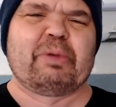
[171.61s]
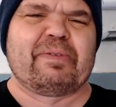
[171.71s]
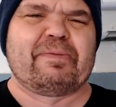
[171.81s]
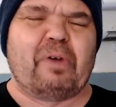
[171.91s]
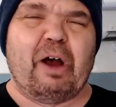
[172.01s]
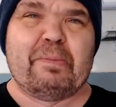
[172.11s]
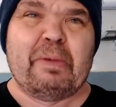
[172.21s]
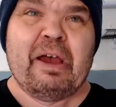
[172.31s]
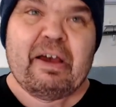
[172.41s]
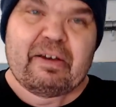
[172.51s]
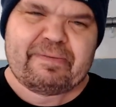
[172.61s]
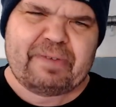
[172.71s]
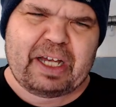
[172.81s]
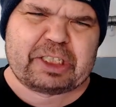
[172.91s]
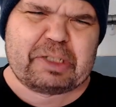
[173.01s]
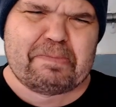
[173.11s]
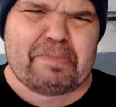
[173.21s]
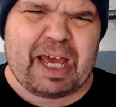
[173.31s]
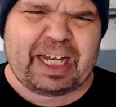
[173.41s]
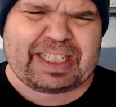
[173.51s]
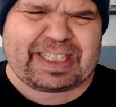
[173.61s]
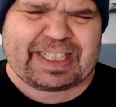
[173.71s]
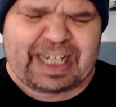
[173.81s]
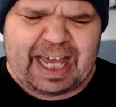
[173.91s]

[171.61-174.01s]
from Phantom Menace,